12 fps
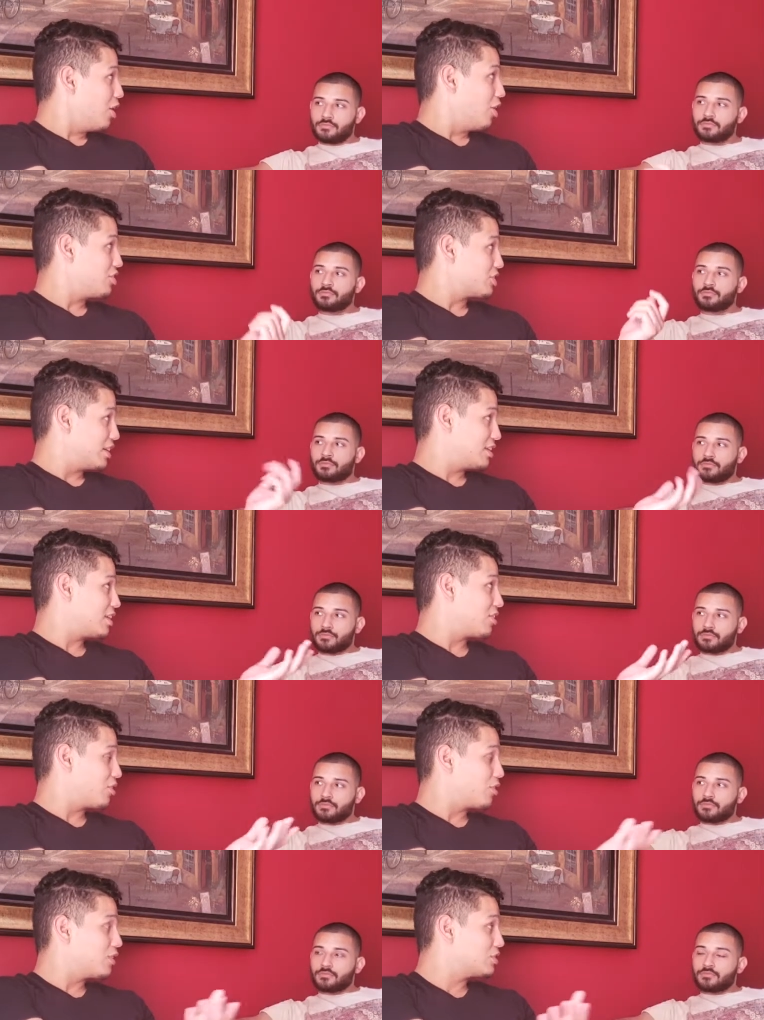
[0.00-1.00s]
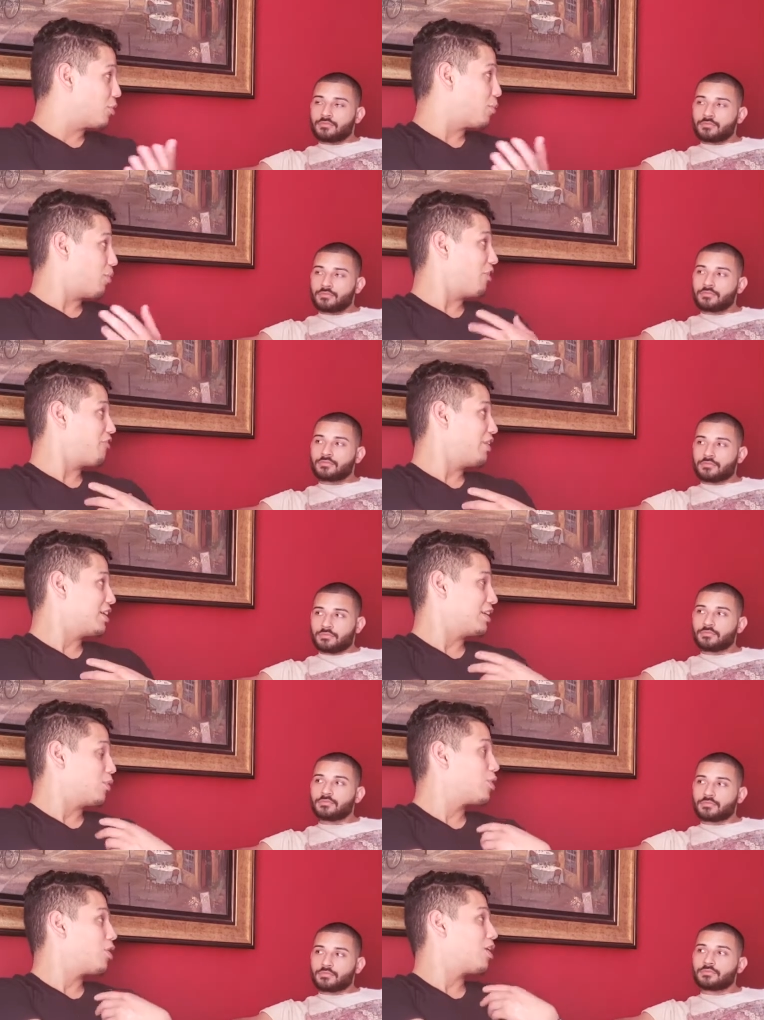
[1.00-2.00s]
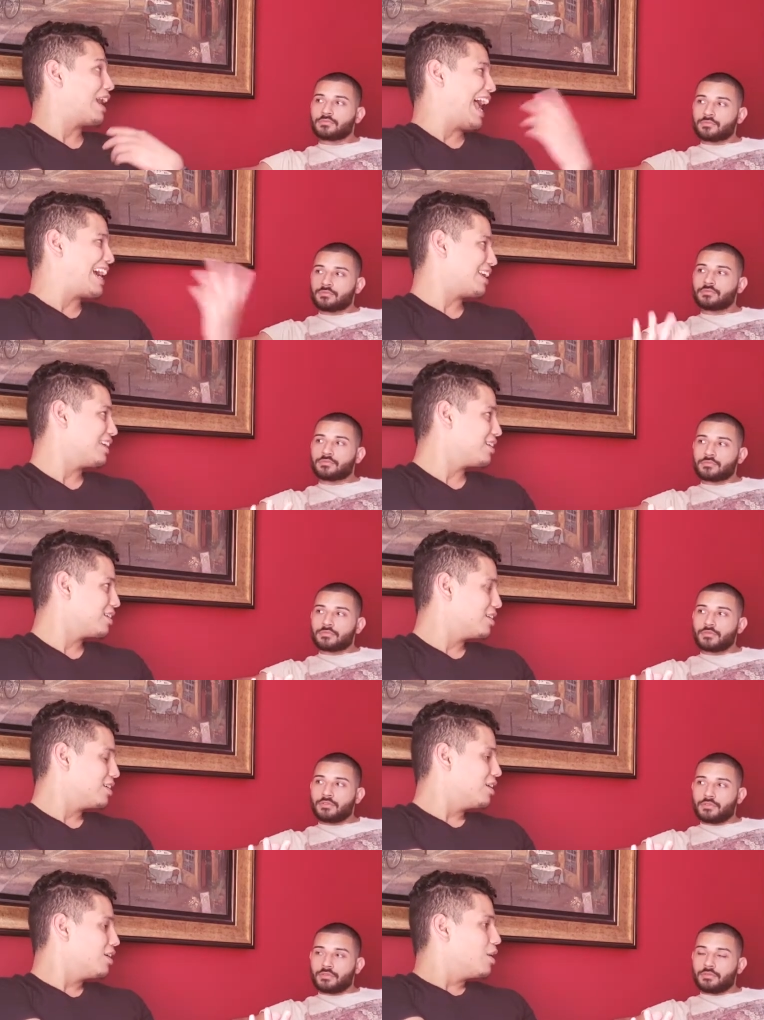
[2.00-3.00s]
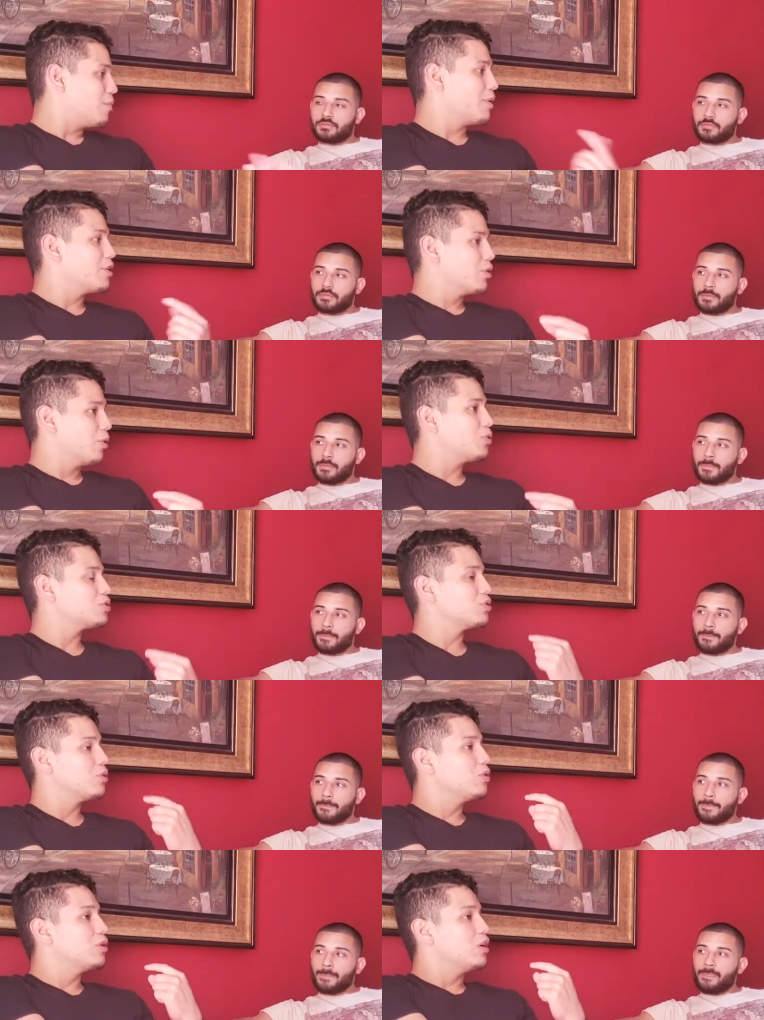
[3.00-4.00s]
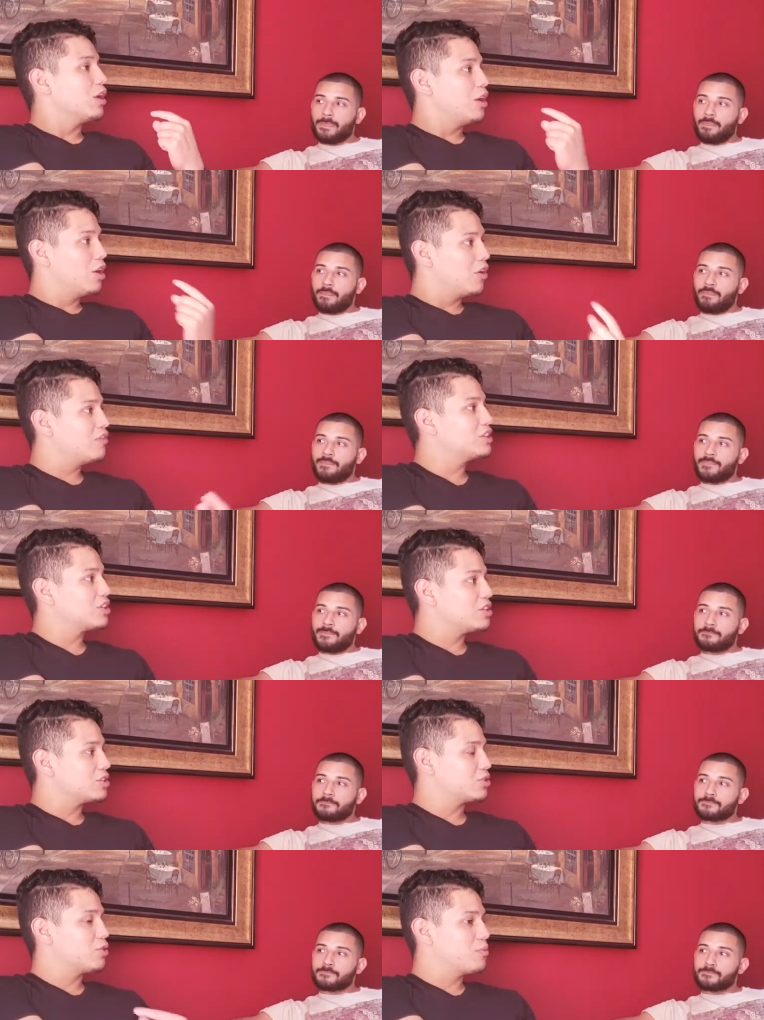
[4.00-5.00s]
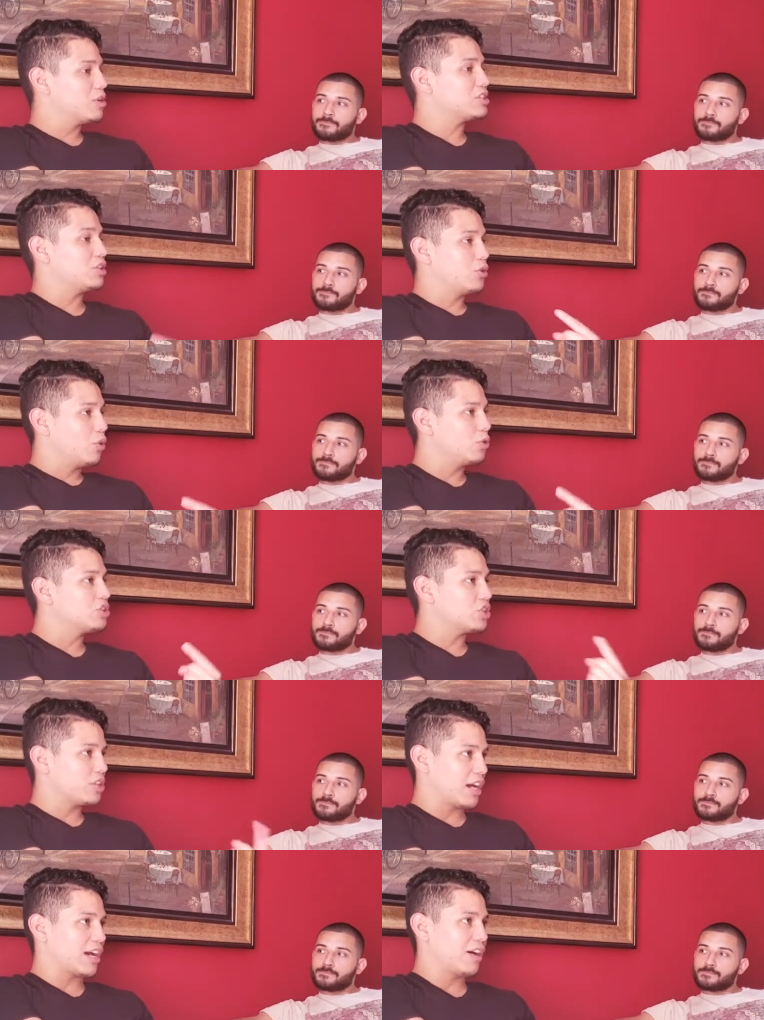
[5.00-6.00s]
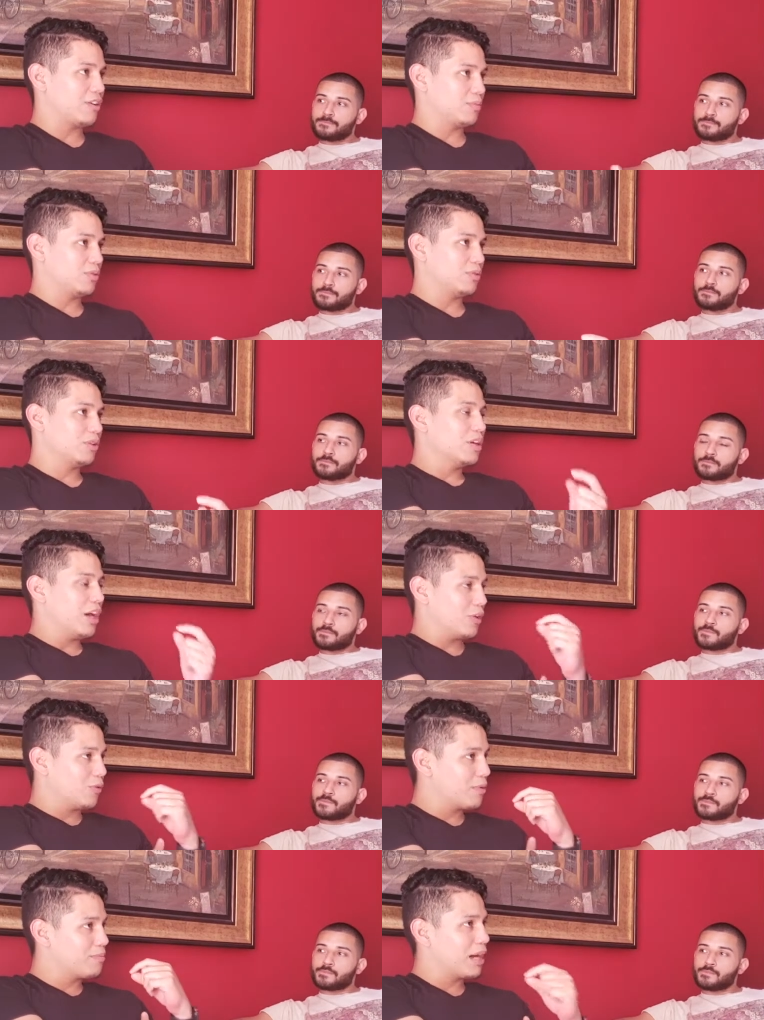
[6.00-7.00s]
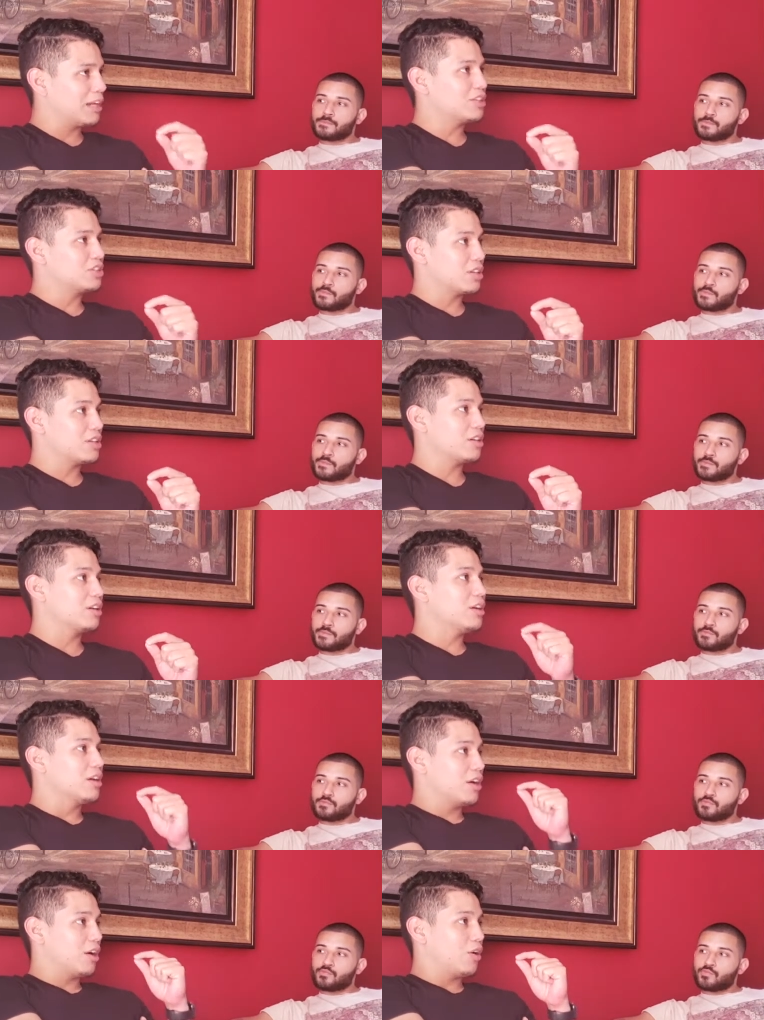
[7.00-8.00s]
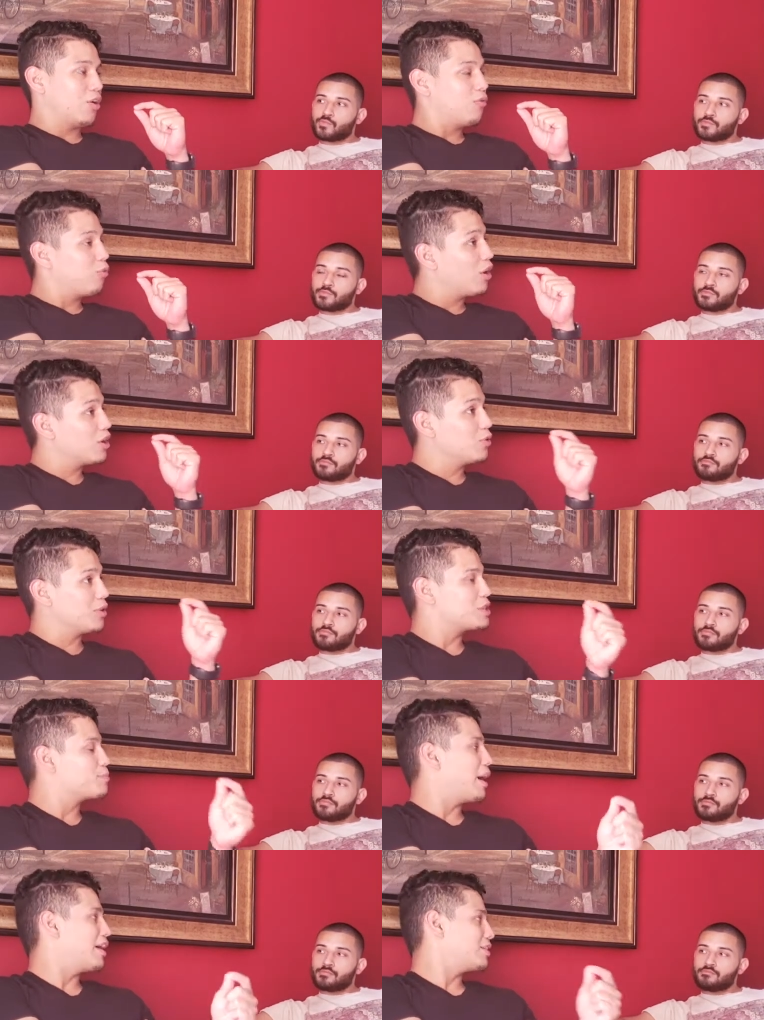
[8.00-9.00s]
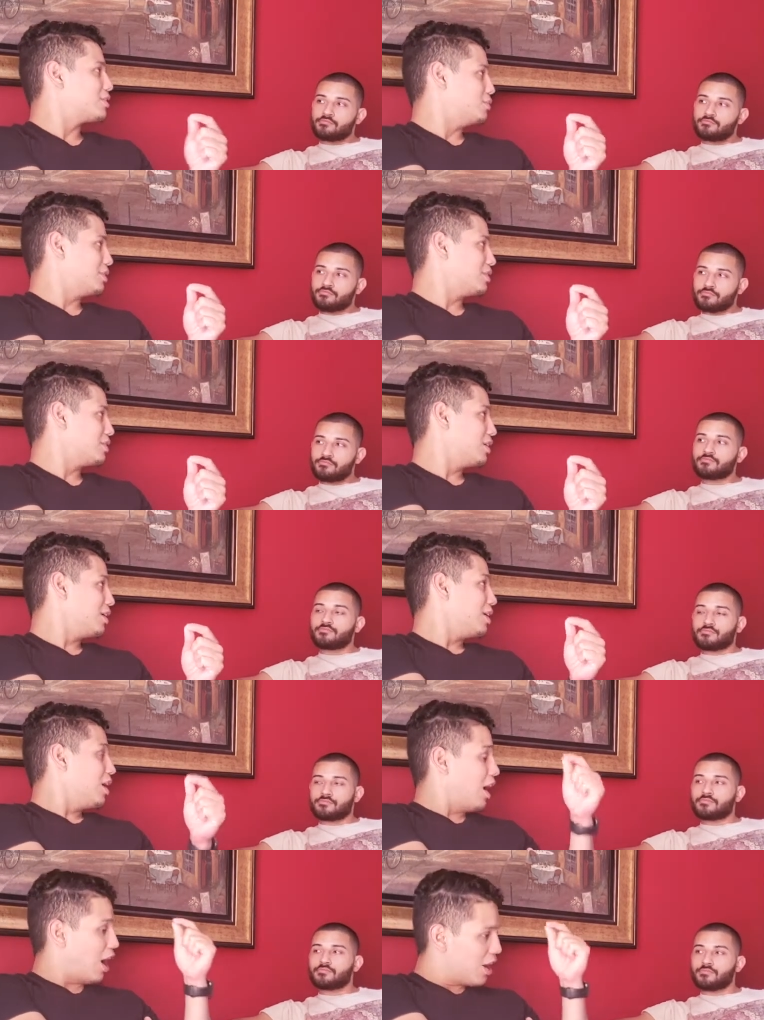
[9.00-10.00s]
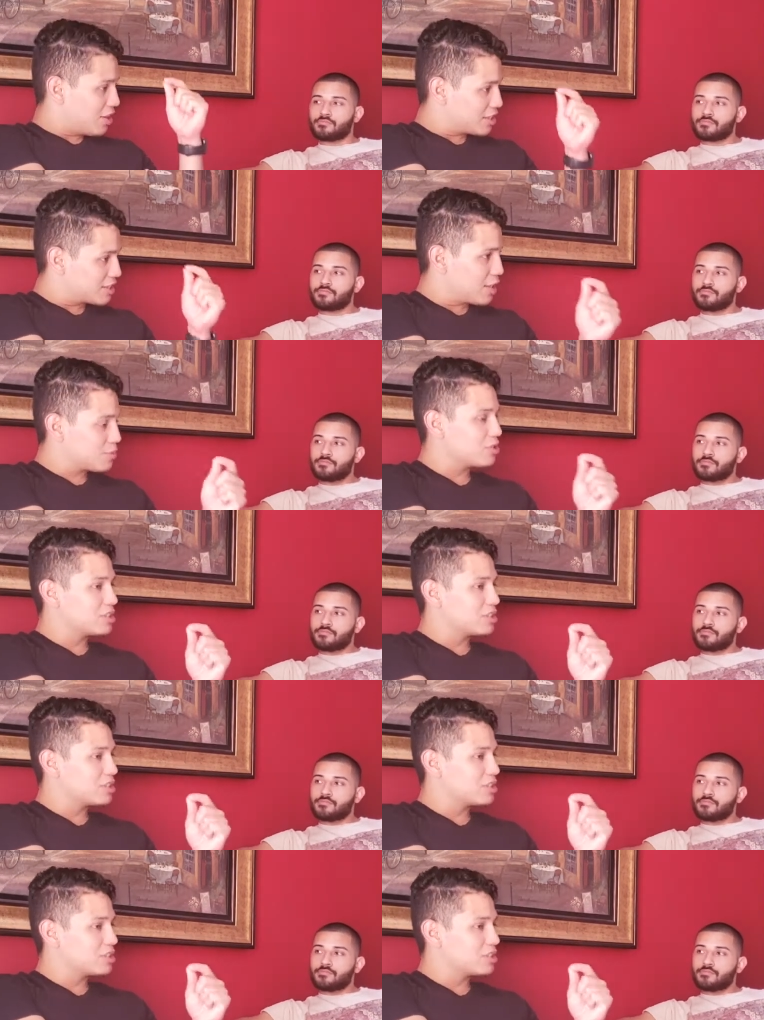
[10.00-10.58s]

Speaker 1: understanding that none of us are perfect and that we are lacking. Yeah. But you also love each other so much that you hold each other accountable and you remind each other of what you aspire to be. Are the steps you're